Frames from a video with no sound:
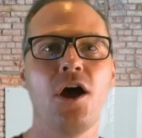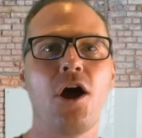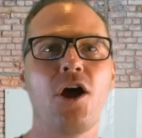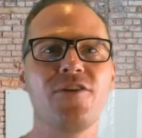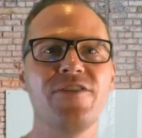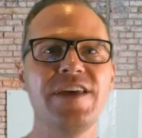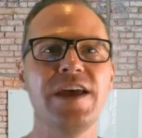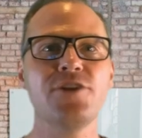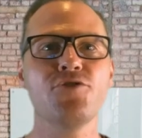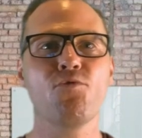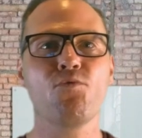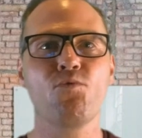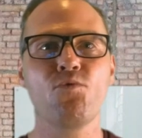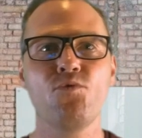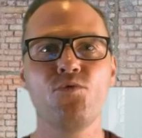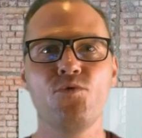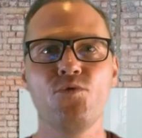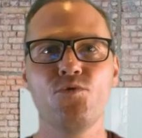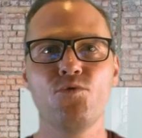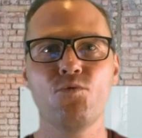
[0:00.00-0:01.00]
are then
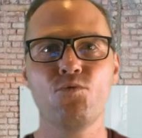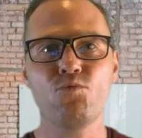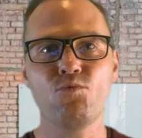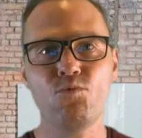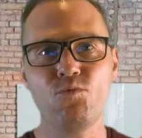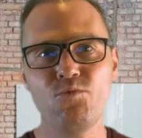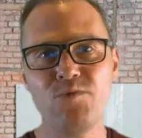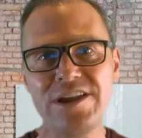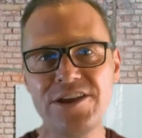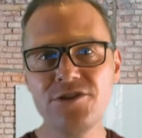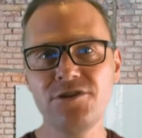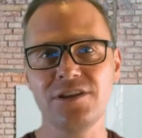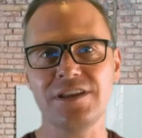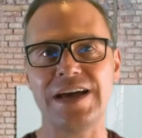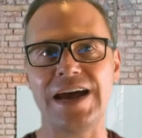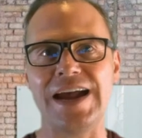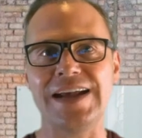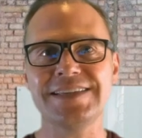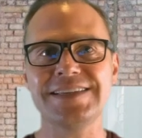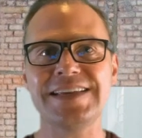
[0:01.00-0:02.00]

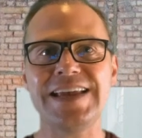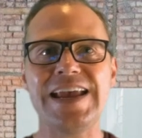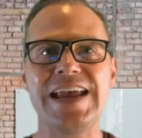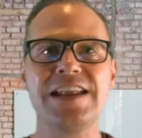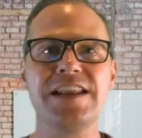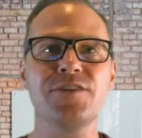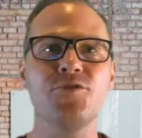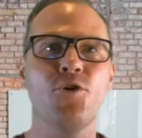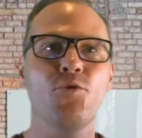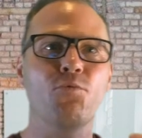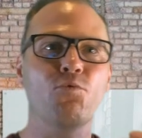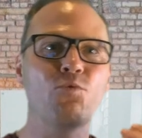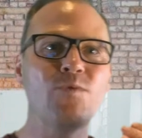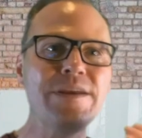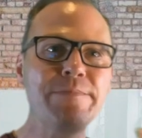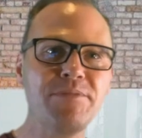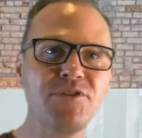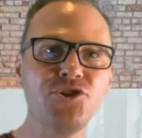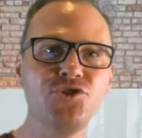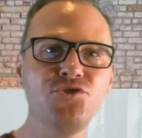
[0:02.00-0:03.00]
reutilized in
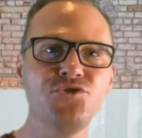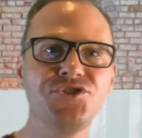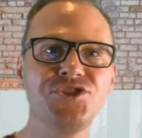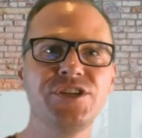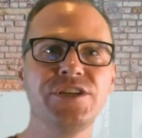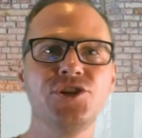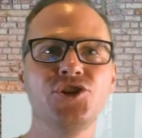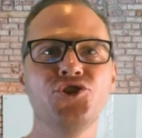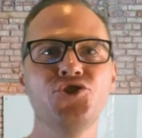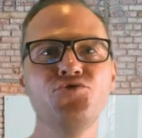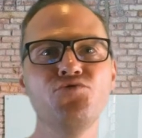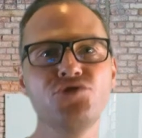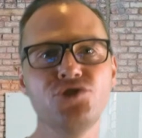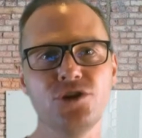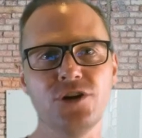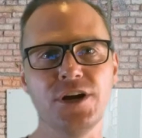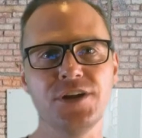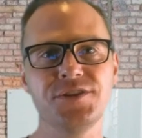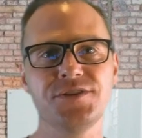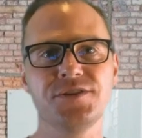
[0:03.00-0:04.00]
reproducing new
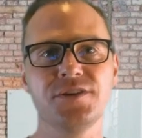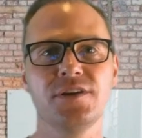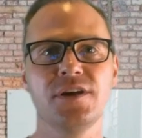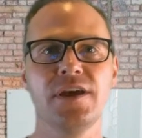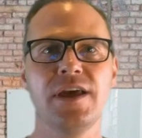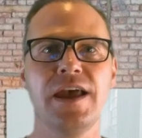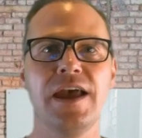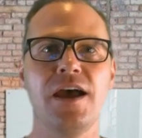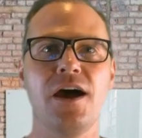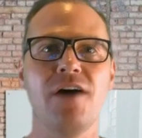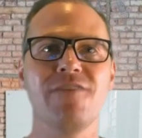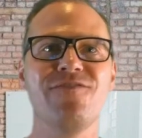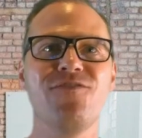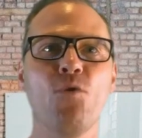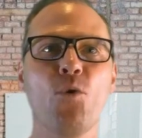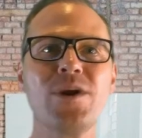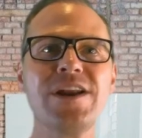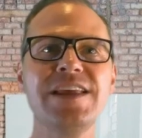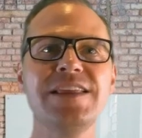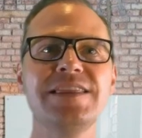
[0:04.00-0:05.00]
goods,
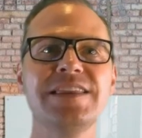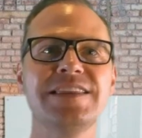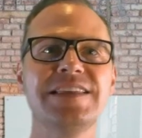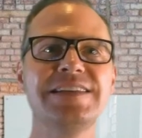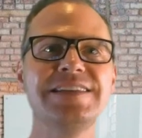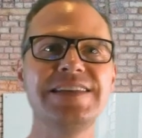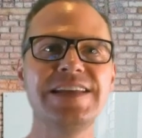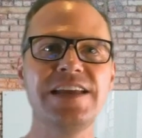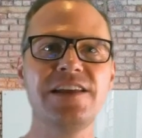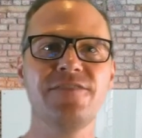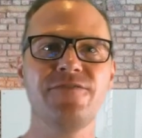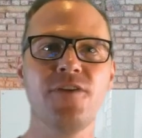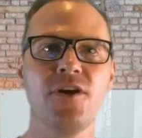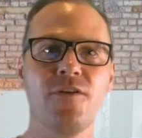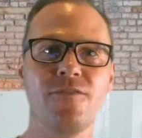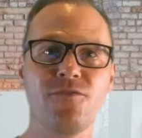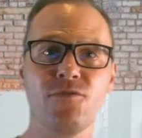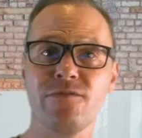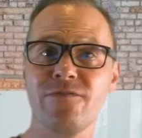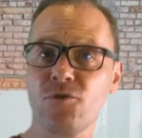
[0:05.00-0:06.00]
avoiding the need
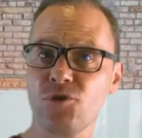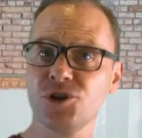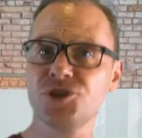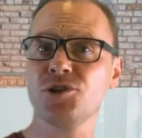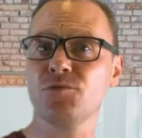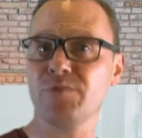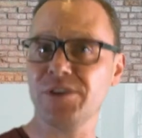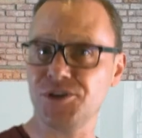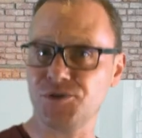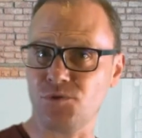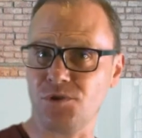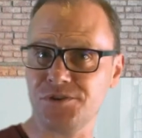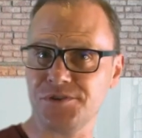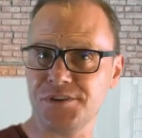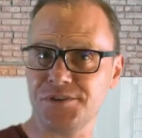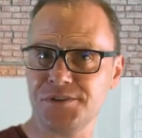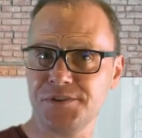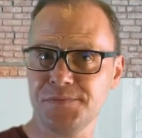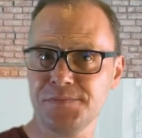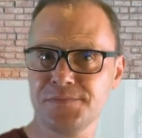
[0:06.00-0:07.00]
for virgin
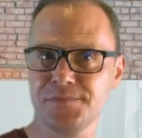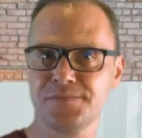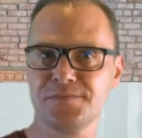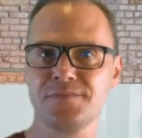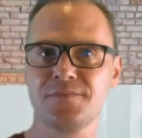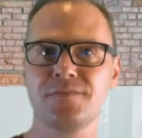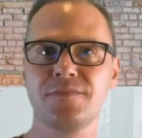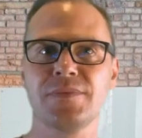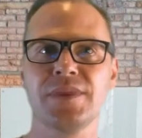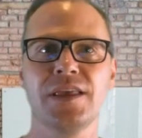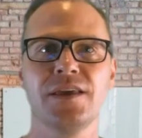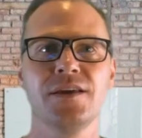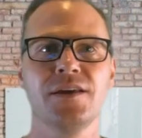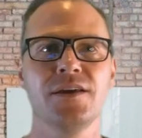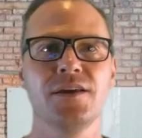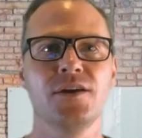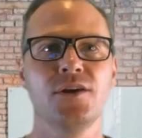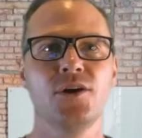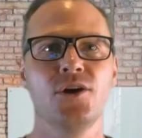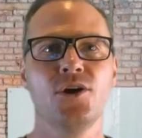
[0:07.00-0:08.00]
resources.
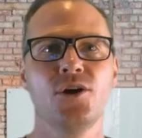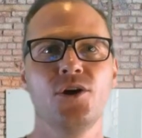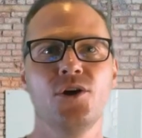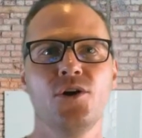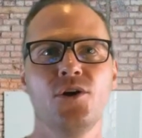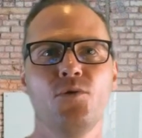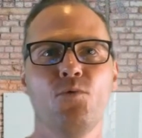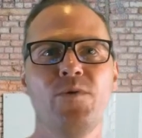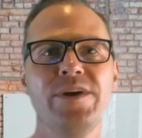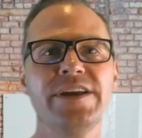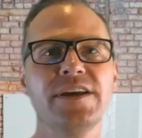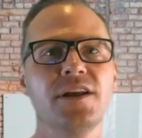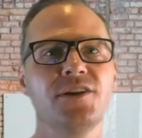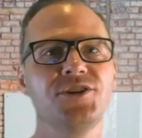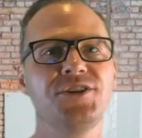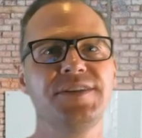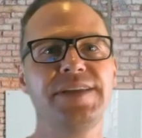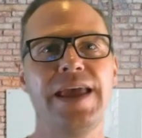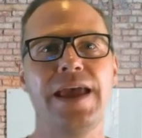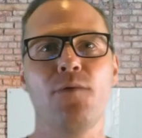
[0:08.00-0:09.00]
We can
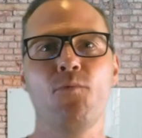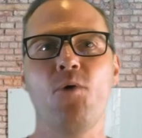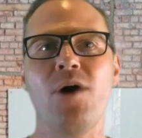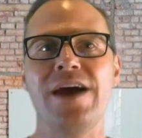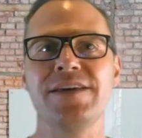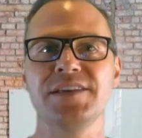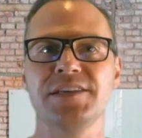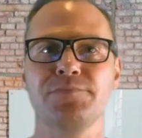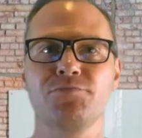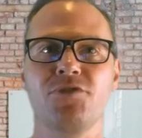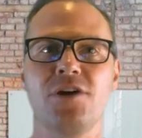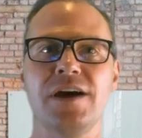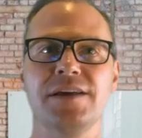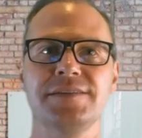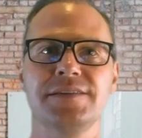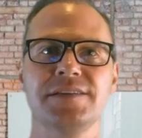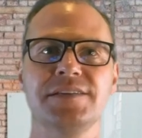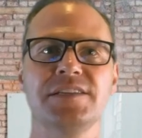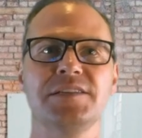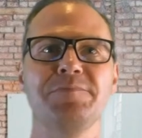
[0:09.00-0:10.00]
understand why this
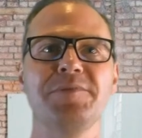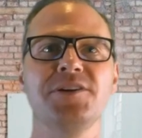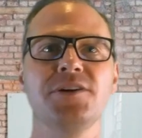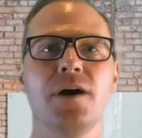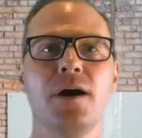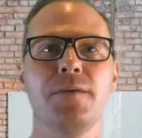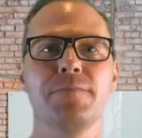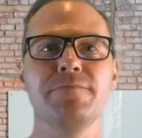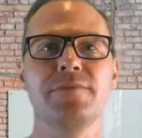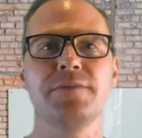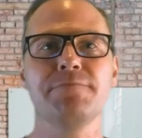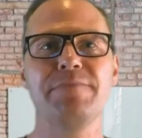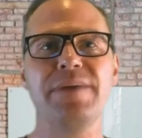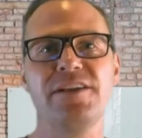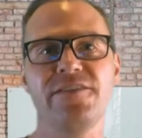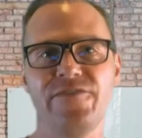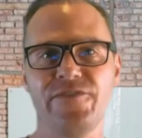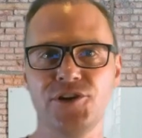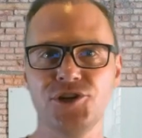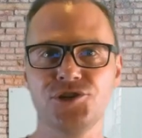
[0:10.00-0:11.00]
process has become
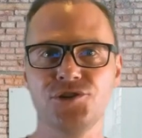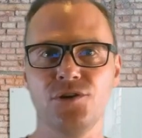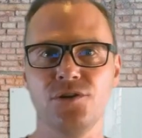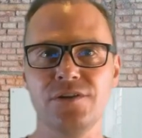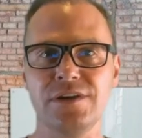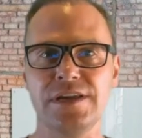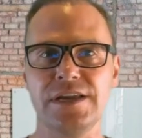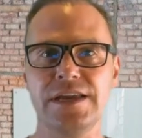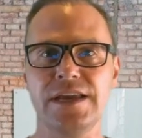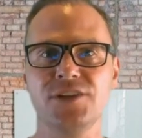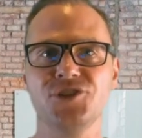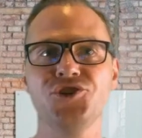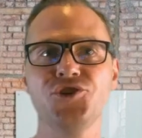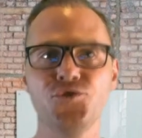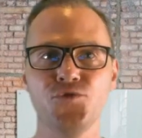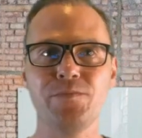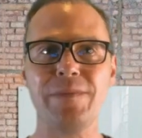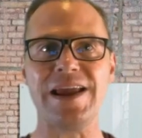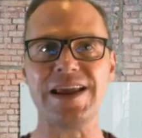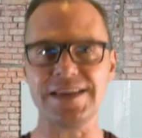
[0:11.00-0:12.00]
beneficial in
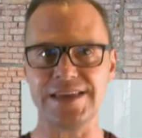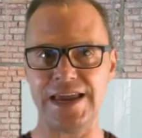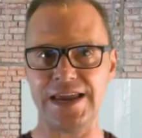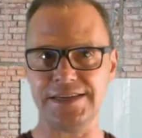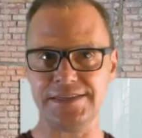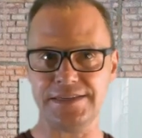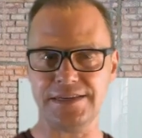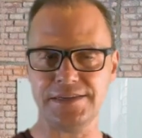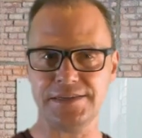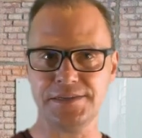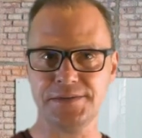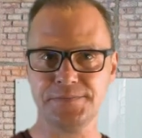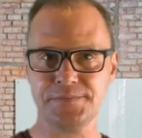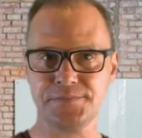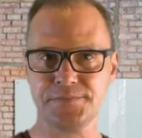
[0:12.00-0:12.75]
two main cases.